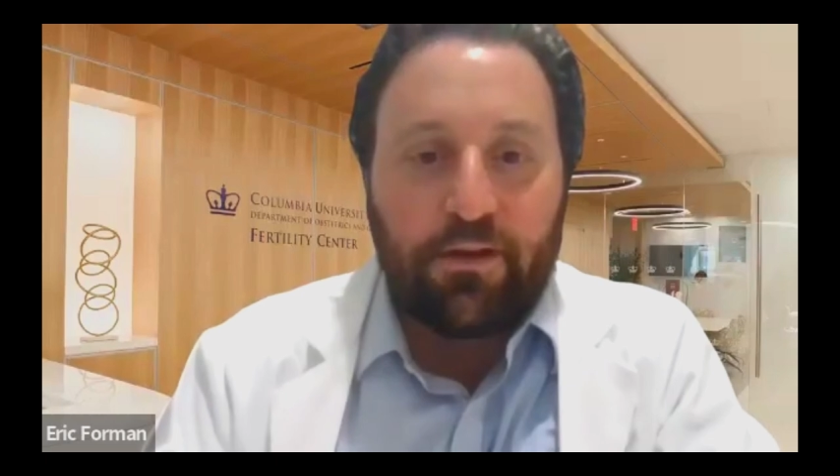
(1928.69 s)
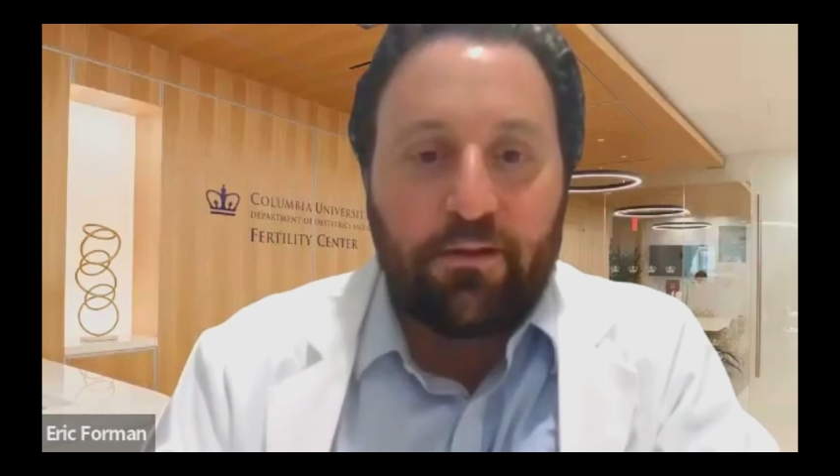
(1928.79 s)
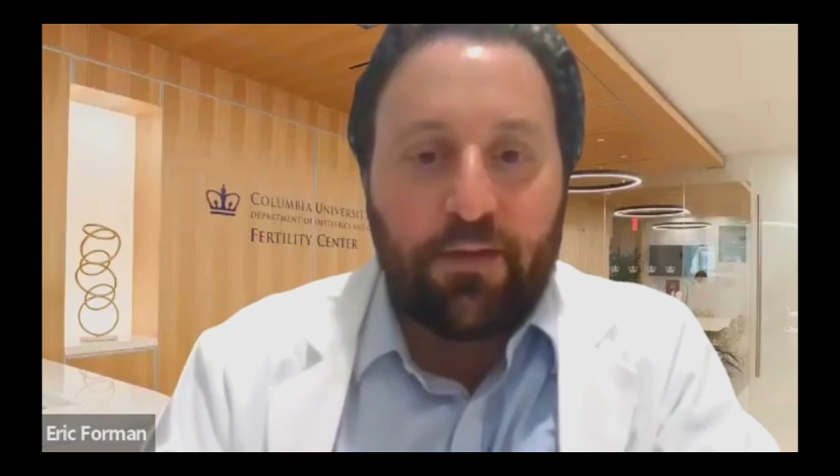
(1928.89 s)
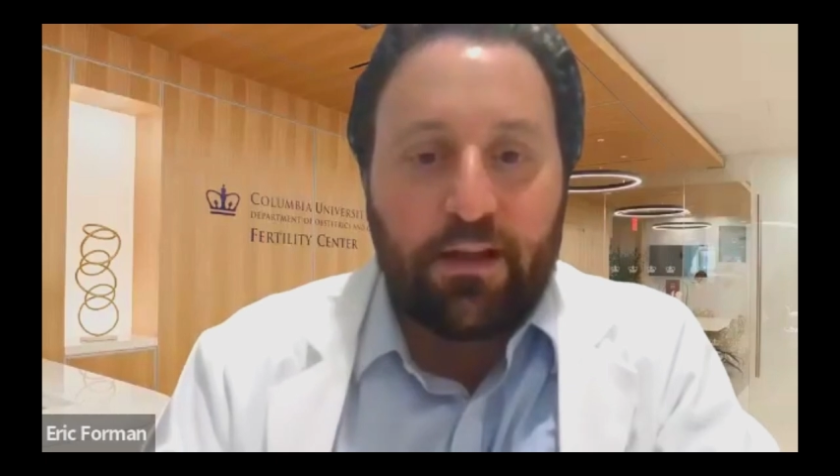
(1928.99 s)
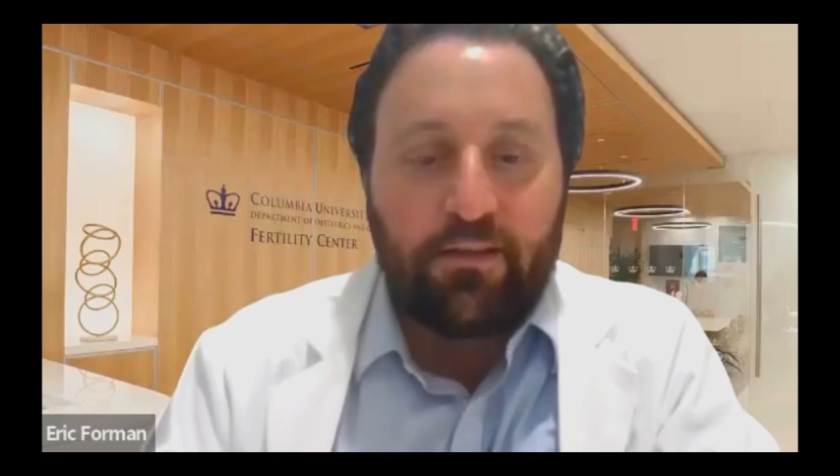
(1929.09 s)

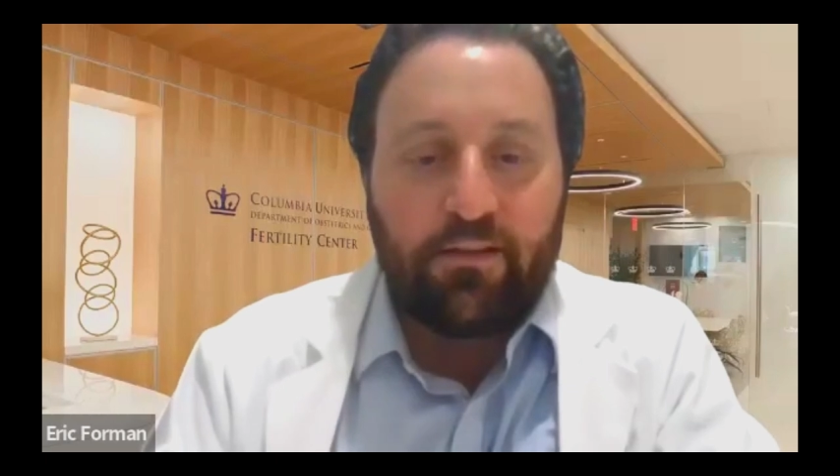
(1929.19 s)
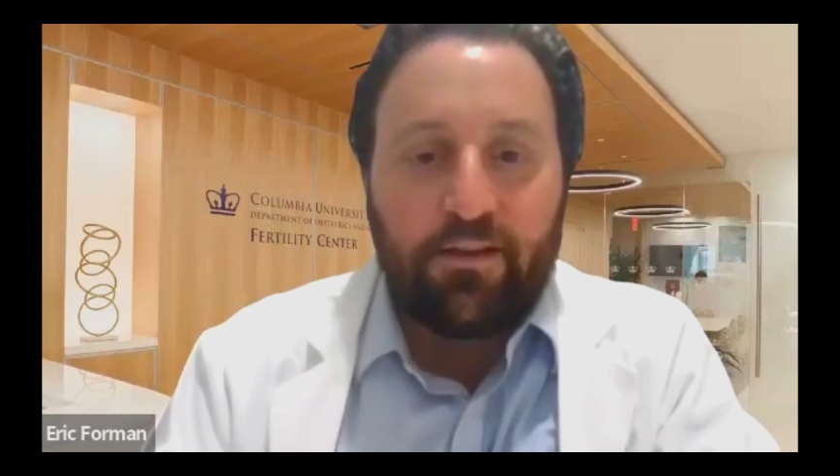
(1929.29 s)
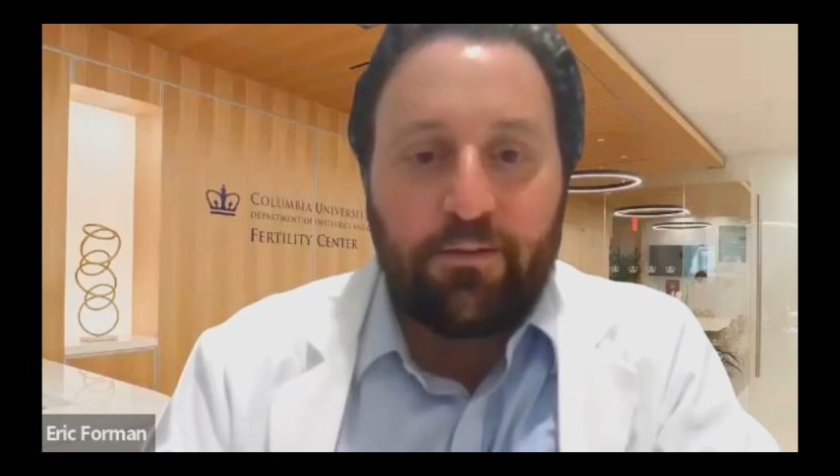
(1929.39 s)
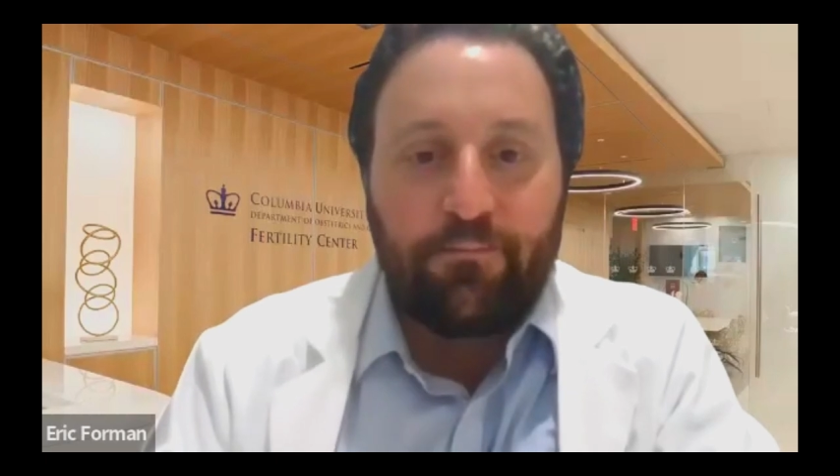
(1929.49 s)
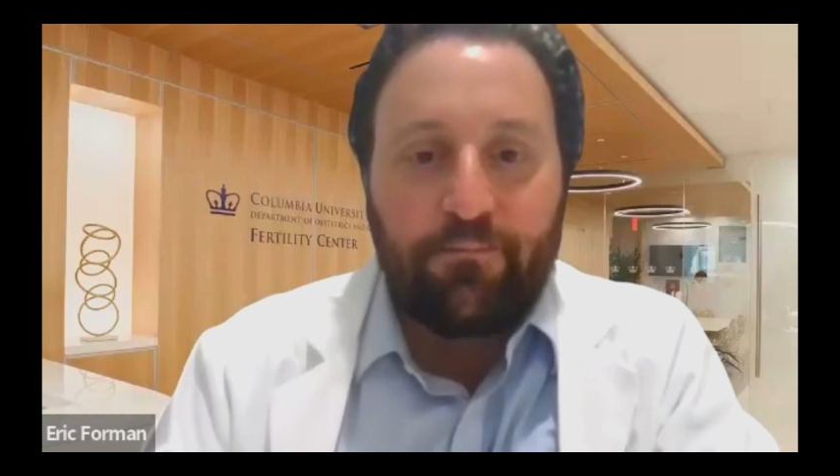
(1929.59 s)
it
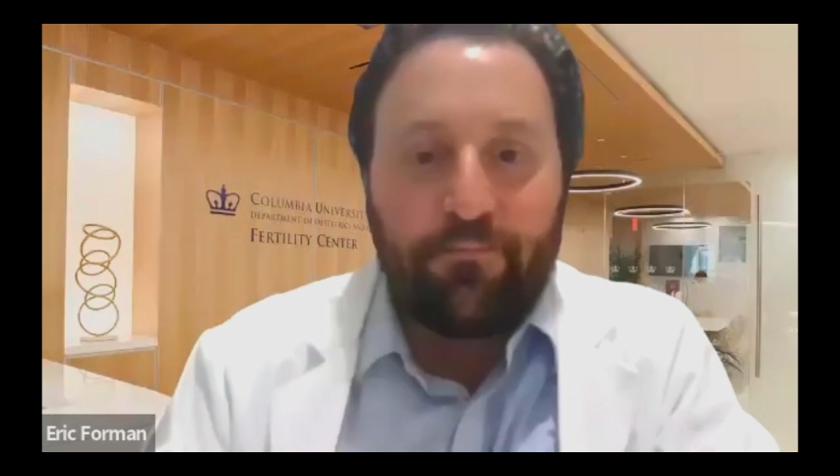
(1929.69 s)
mentally,